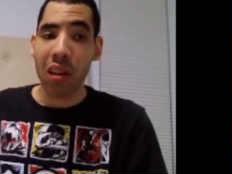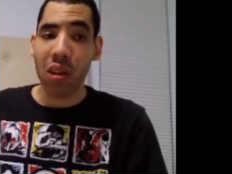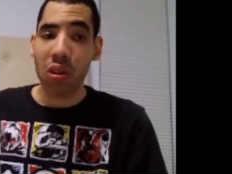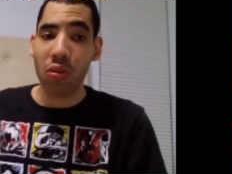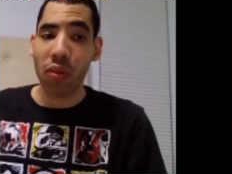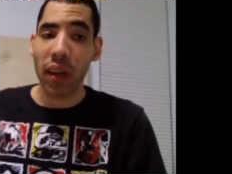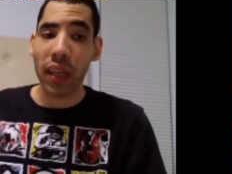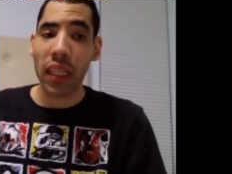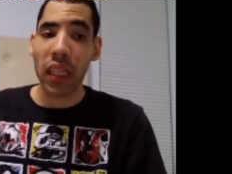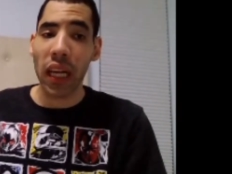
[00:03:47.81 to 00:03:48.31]

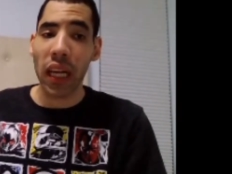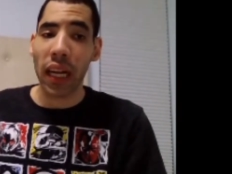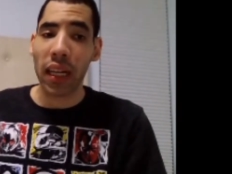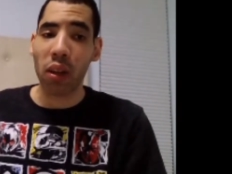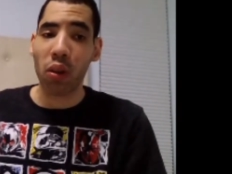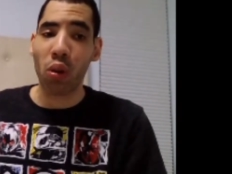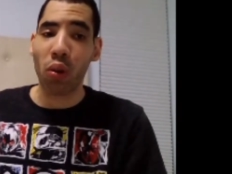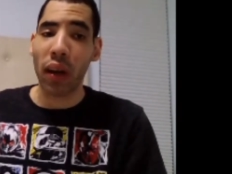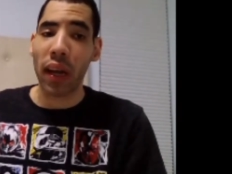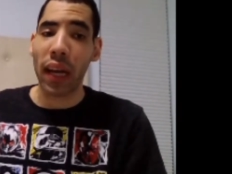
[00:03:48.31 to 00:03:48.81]
Granted, I
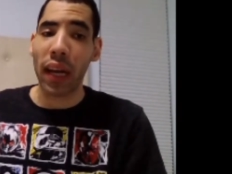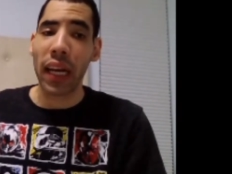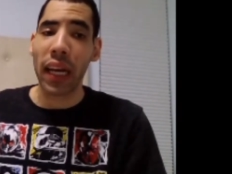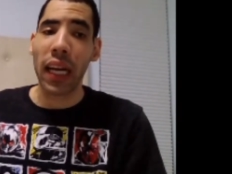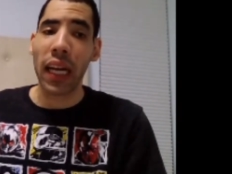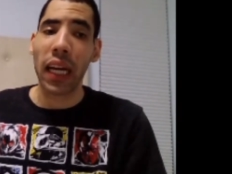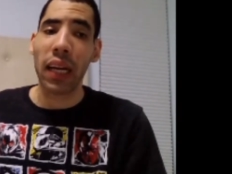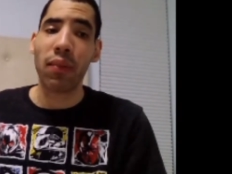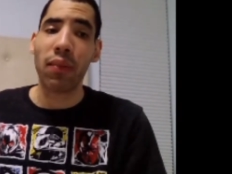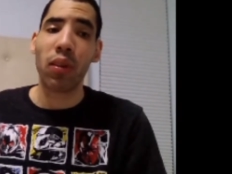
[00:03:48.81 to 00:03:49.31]
don't know
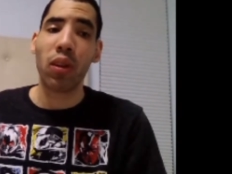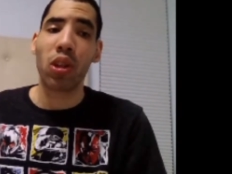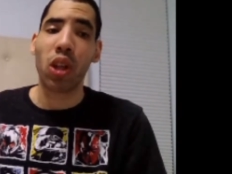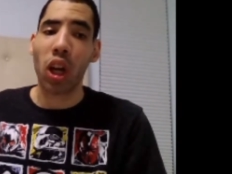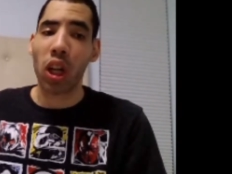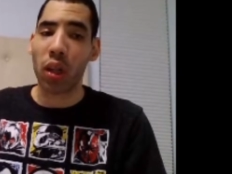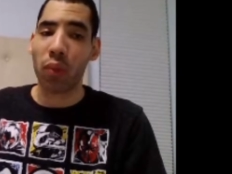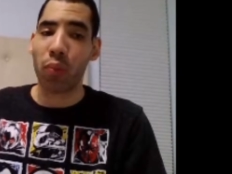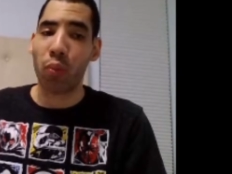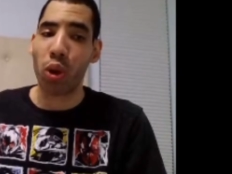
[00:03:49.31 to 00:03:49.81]
any about
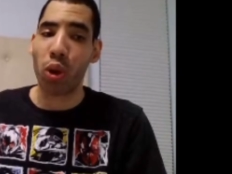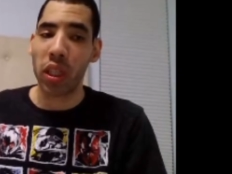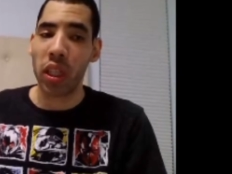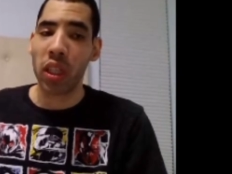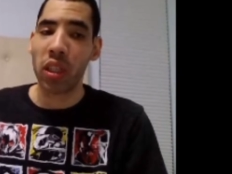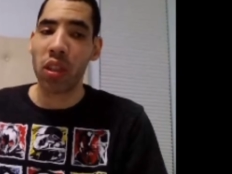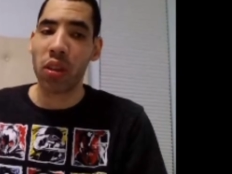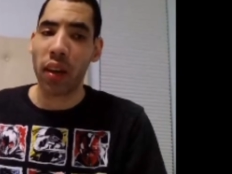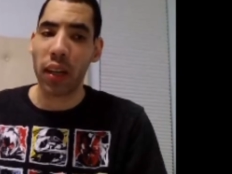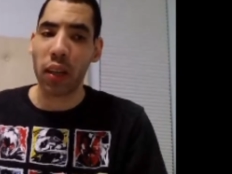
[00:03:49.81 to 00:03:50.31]
Dr.
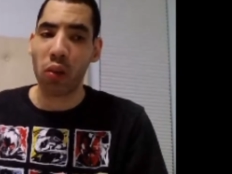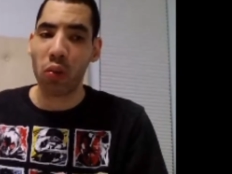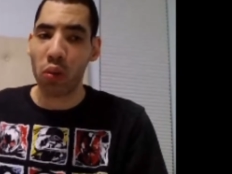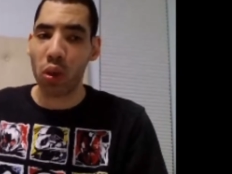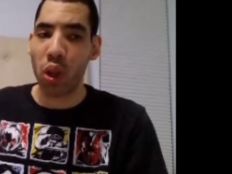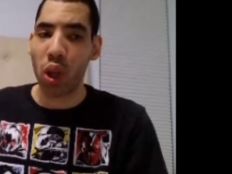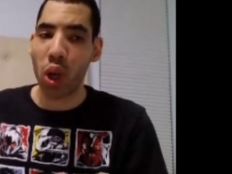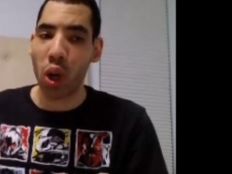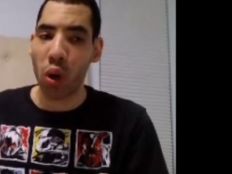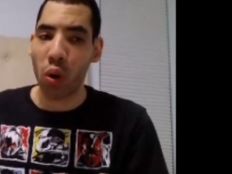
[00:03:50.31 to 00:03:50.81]
Poison, so I
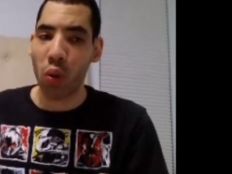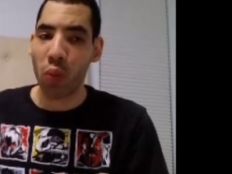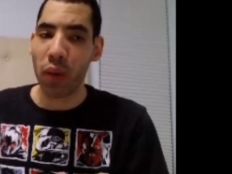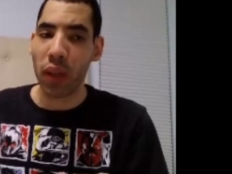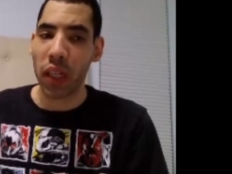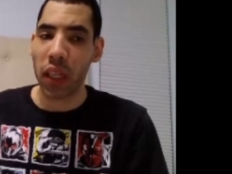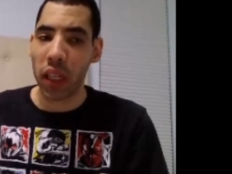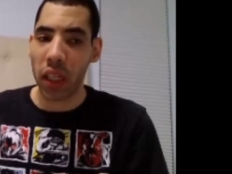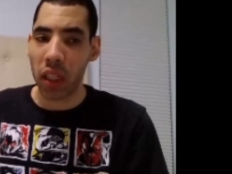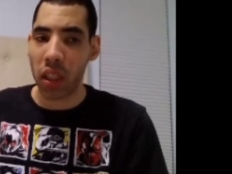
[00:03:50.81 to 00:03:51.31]
don't know.
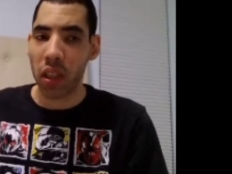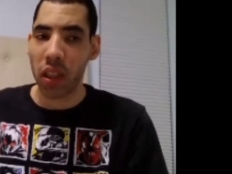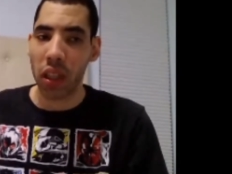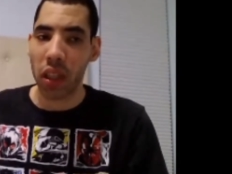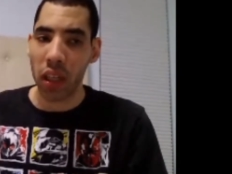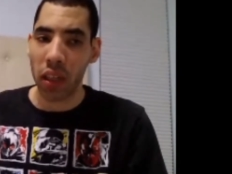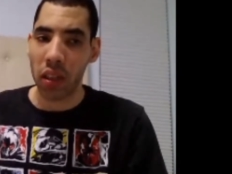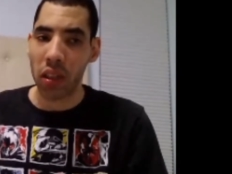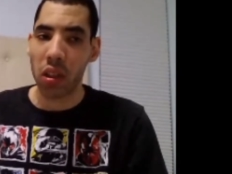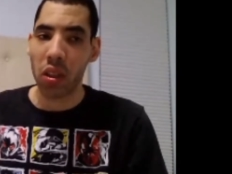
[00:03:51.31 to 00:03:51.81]
But
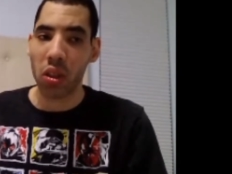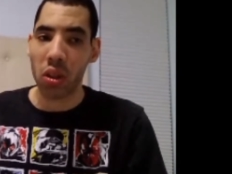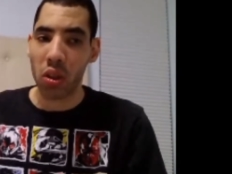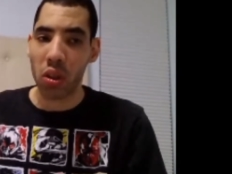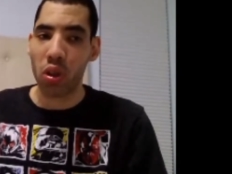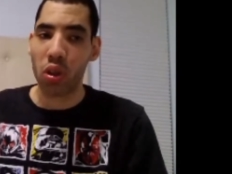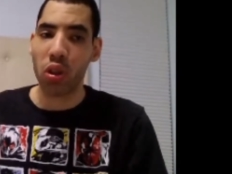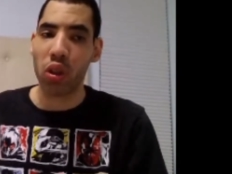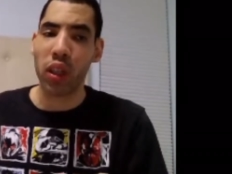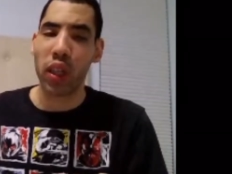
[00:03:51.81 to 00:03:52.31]

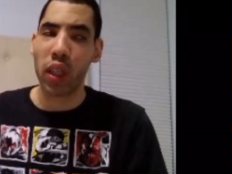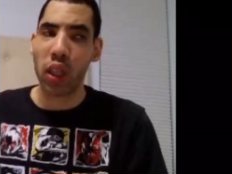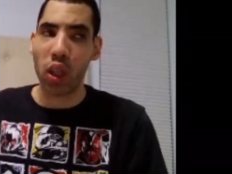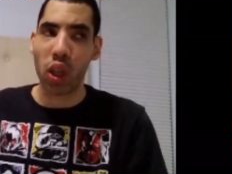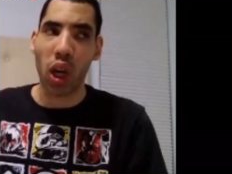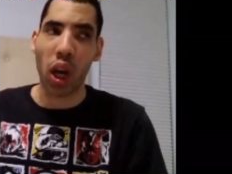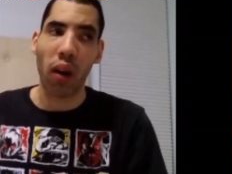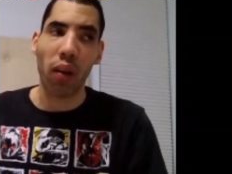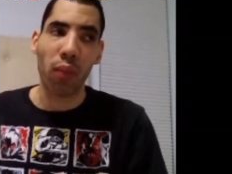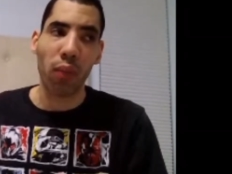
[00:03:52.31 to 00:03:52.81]
it's a
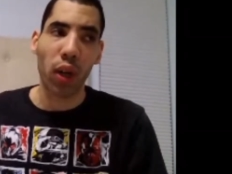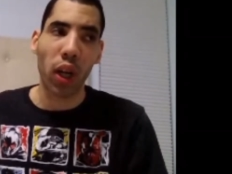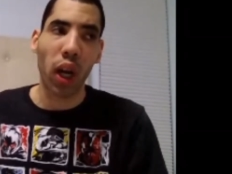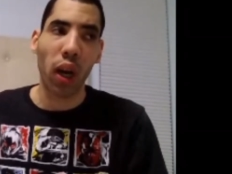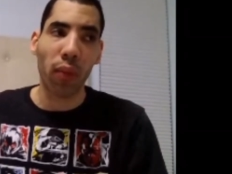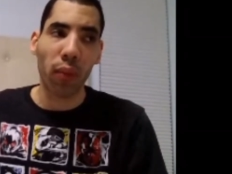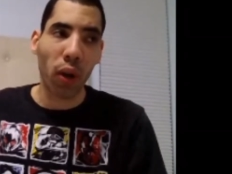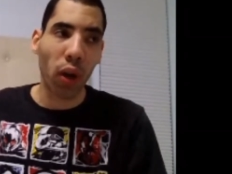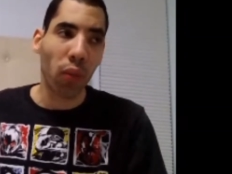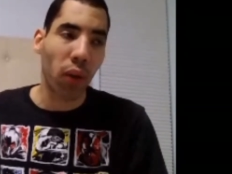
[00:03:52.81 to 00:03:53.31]
combo,
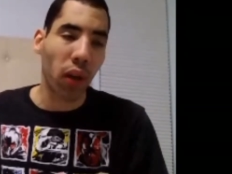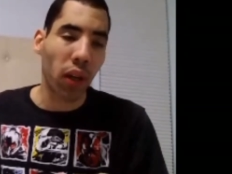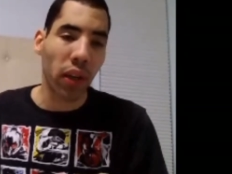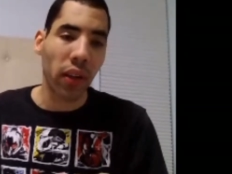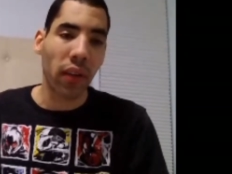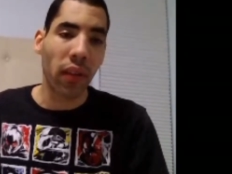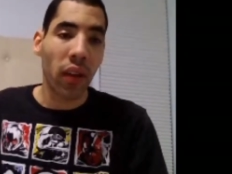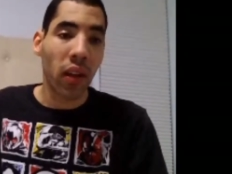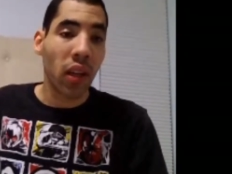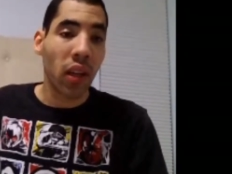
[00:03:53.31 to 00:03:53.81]
but
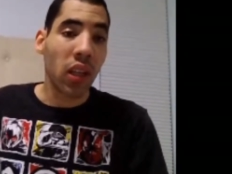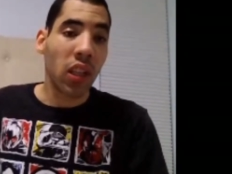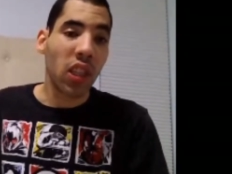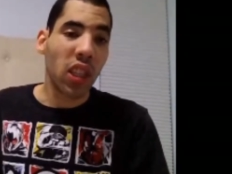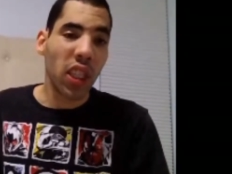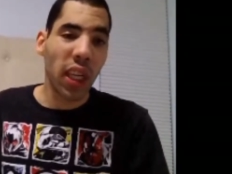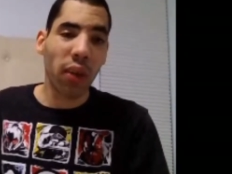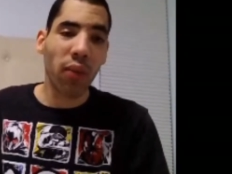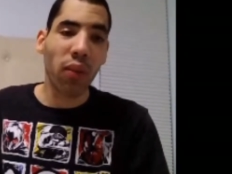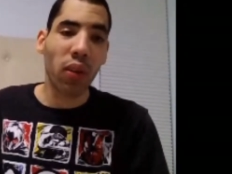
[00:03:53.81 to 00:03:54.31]

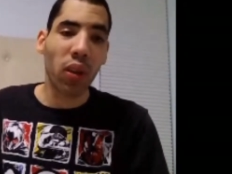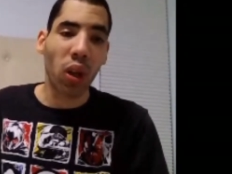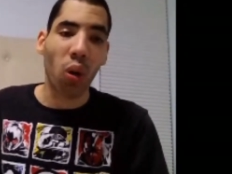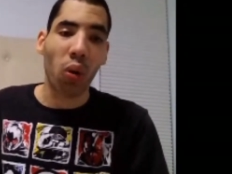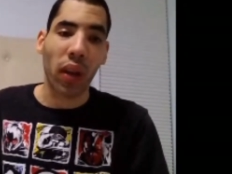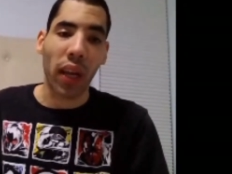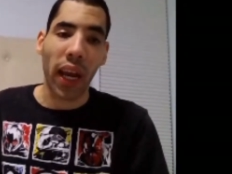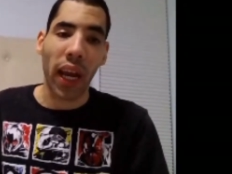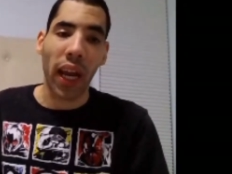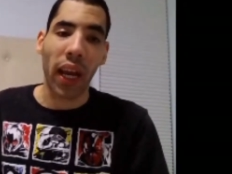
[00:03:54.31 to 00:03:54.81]
she was
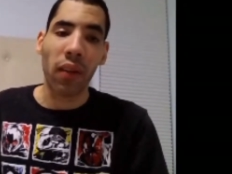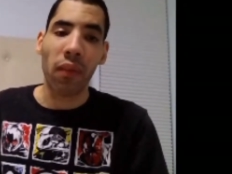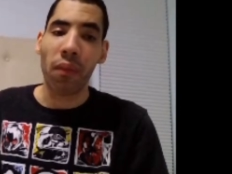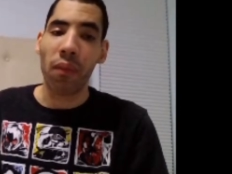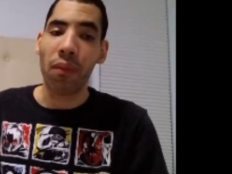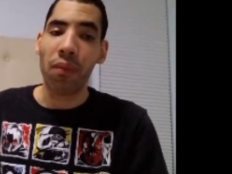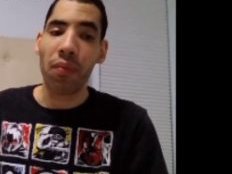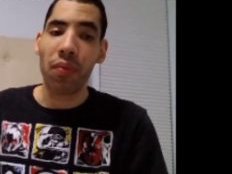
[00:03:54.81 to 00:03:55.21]
okay.